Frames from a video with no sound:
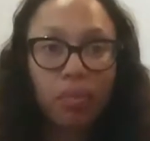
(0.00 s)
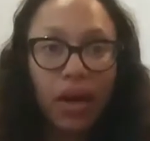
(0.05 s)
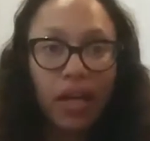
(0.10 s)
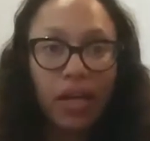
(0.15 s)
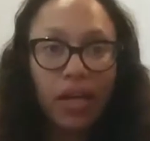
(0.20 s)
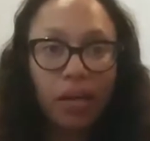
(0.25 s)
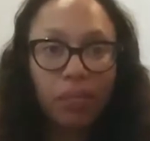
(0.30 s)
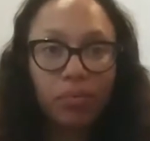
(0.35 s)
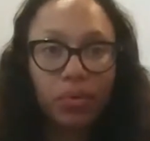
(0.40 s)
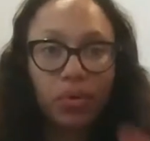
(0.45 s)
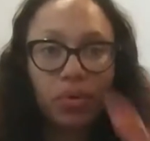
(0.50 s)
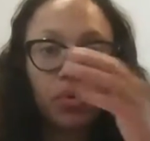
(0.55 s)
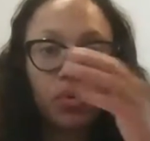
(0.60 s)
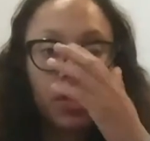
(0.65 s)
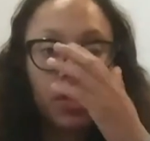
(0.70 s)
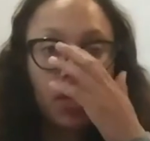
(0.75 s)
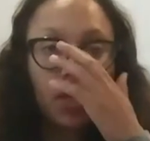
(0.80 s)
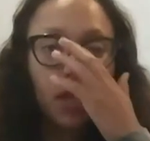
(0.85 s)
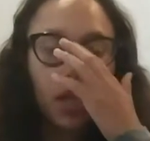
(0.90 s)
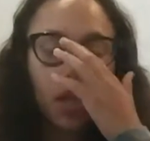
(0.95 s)

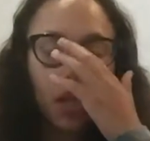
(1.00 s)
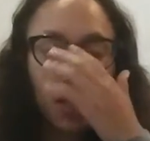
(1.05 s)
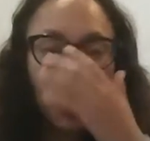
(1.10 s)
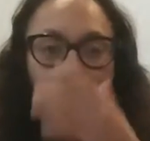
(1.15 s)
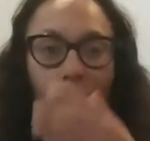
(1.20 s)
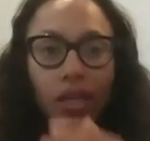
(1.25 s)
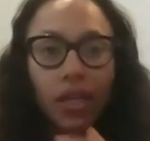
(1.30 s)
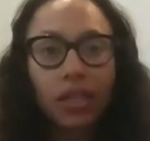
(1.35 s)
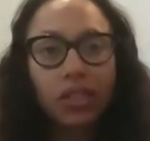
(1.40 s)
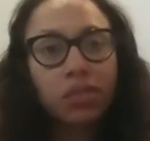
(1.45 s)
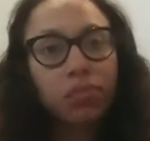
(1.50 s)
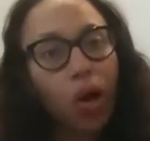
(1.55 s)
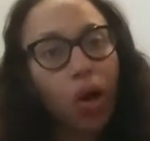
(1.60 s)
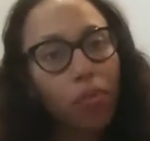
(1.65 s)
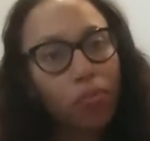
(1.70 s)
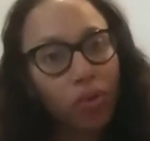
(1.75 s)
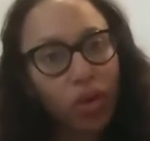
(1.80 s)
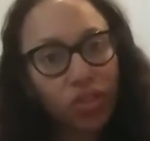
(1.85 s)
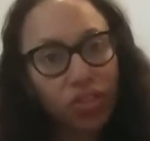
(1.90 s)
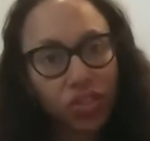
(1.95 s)
pineapple in a
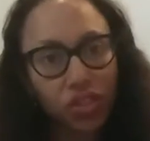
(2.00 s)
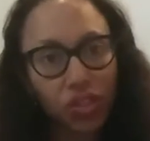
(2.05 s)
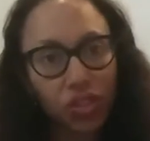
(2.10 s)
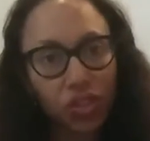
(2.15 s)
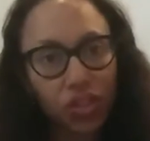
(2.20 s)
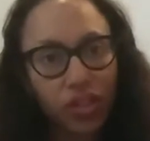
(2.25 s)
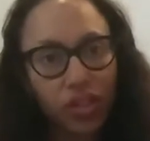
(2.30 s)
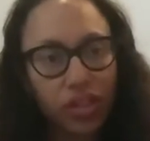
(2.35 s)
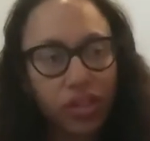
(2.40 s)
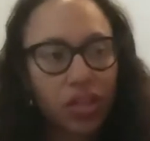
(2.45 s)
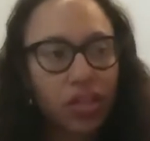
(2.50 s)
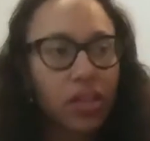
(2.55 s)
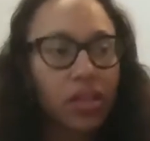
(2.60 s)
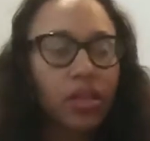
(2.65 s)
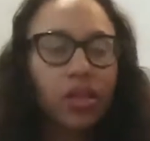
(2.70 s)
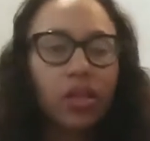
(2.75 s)
small pressure cooker